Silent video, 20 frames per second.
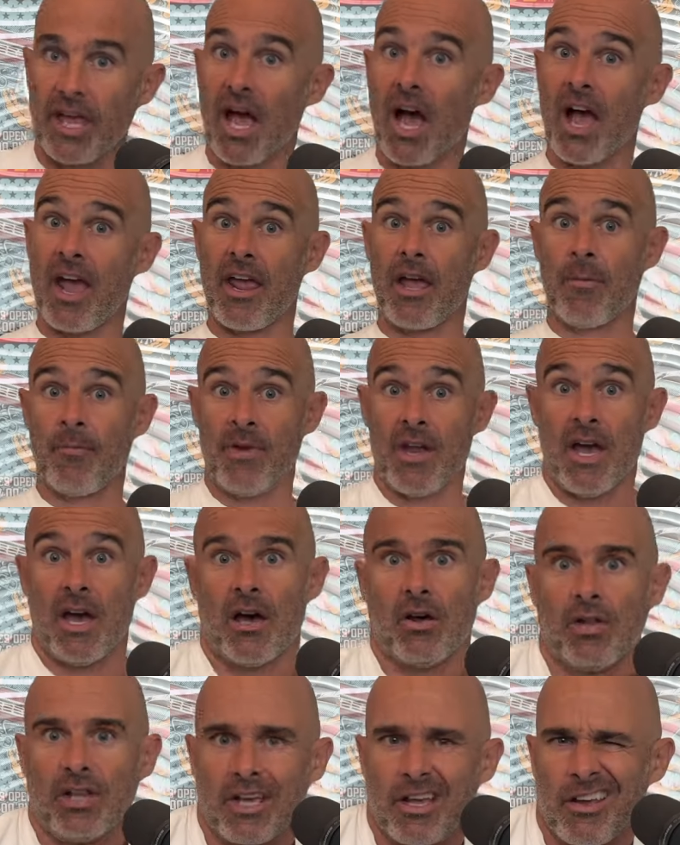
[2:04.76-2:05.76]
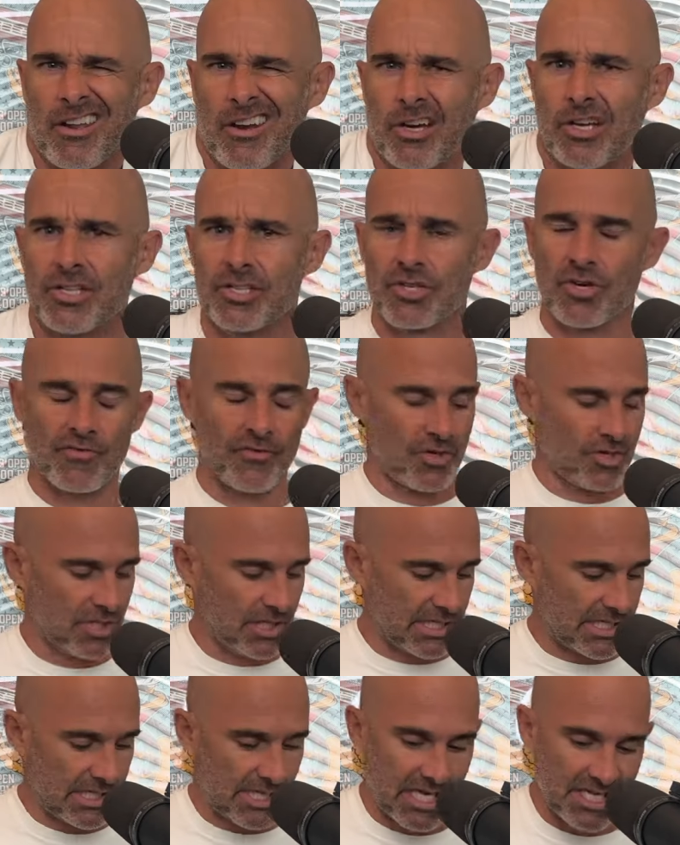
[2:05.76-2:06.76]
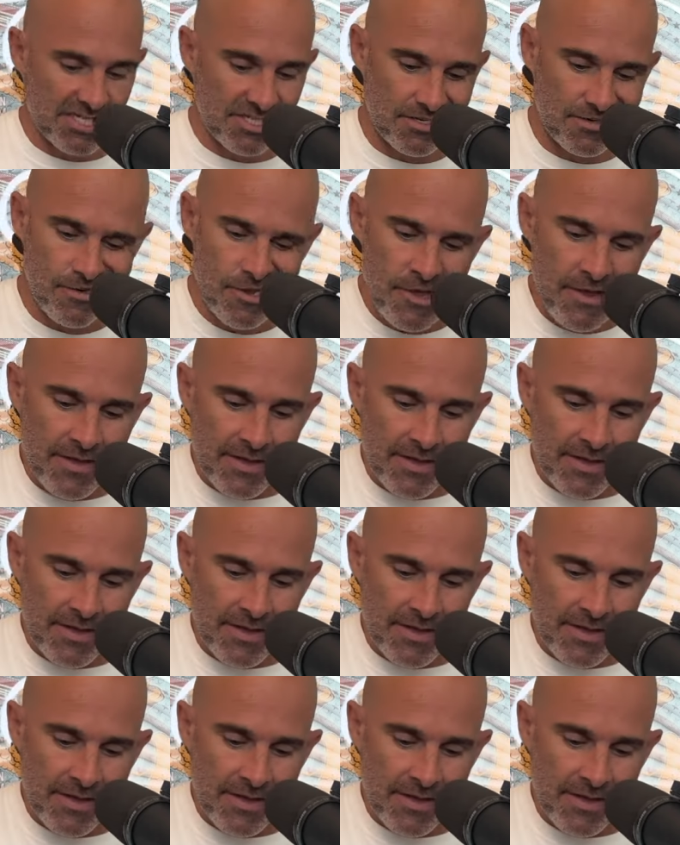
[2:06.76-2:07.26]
I am now, like kind of hunched over to do this lesson.